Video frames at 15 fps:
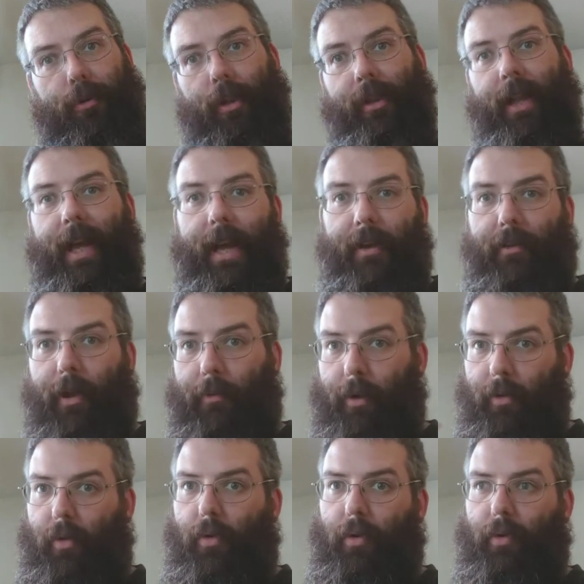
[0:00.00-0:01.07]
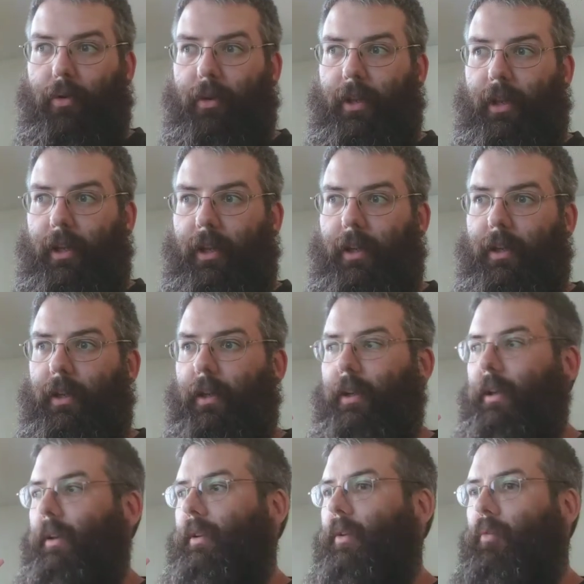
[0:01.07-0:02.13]
the lead, or I want to order the
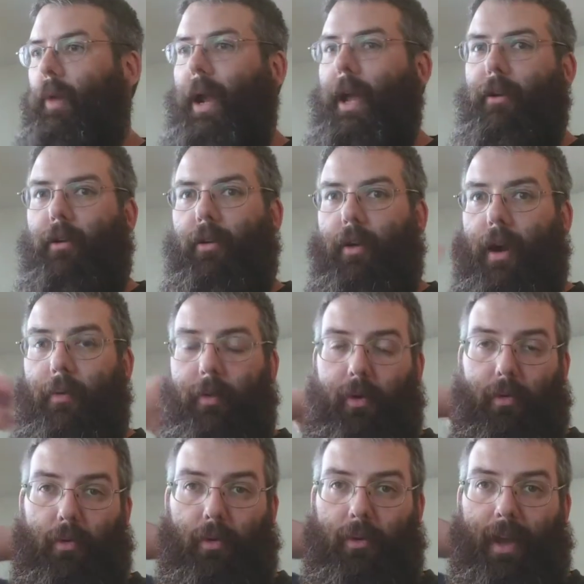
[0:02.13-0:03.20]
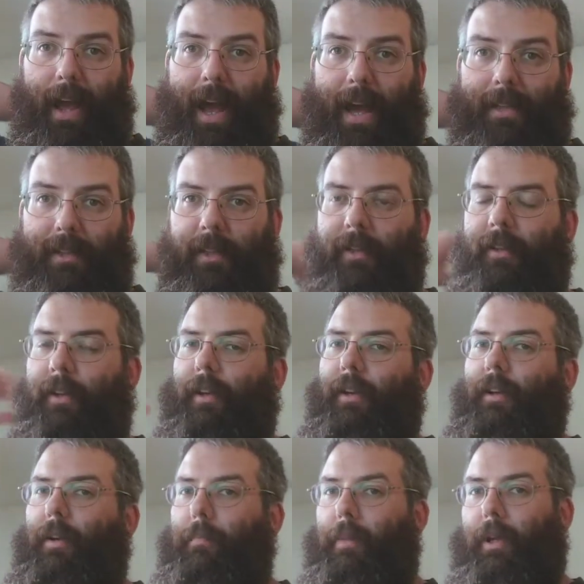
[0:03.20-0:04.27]
Raider, or I want to order the acid,
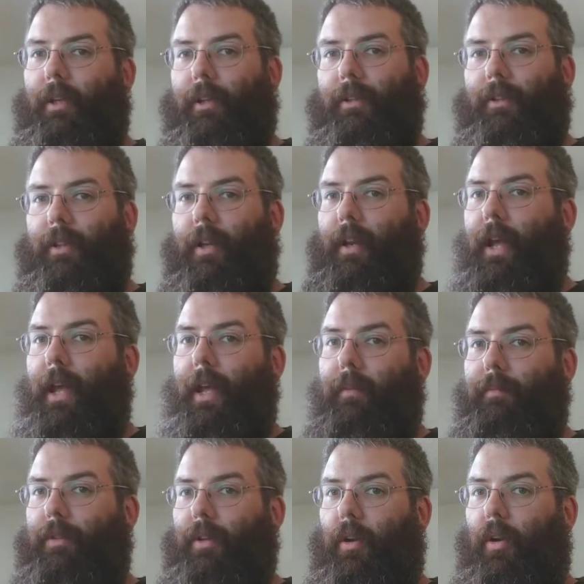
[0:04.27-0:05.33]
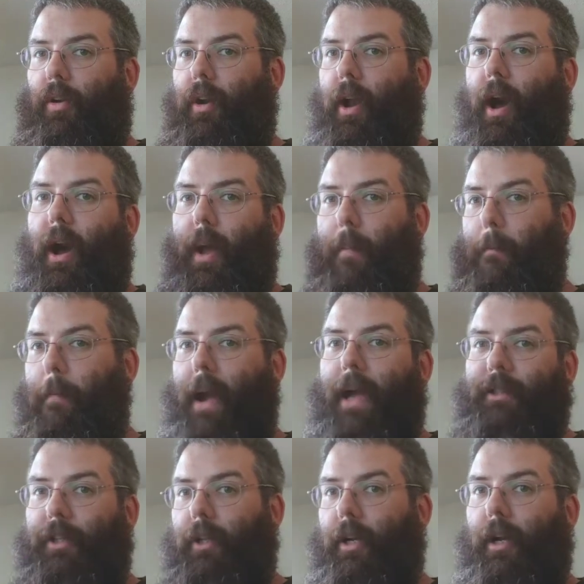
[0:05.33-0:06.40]
because the names are not
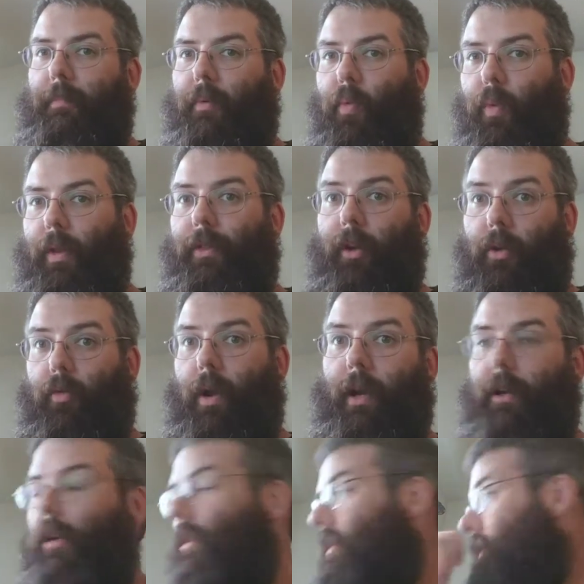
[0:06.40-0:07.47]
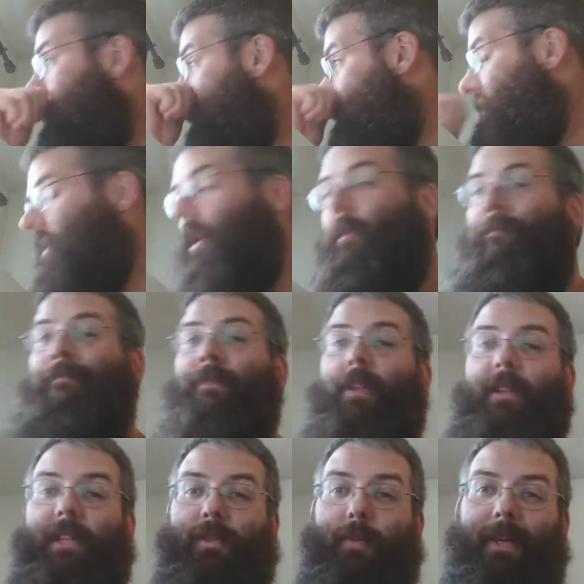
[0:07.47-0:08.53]
matching up with the correct colors. So
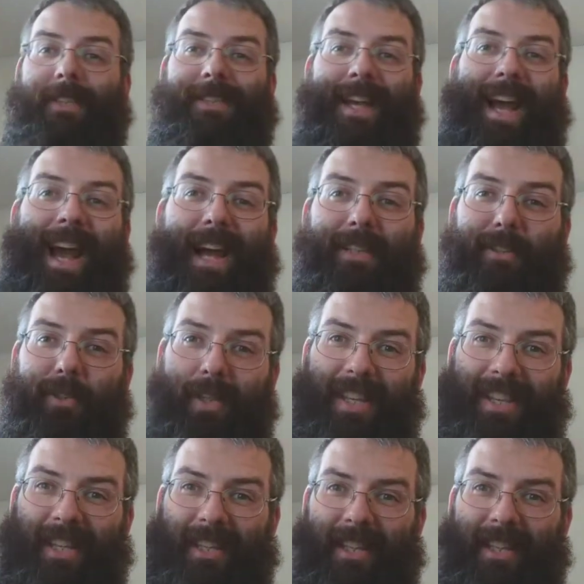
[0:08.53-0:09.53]
this one is actually the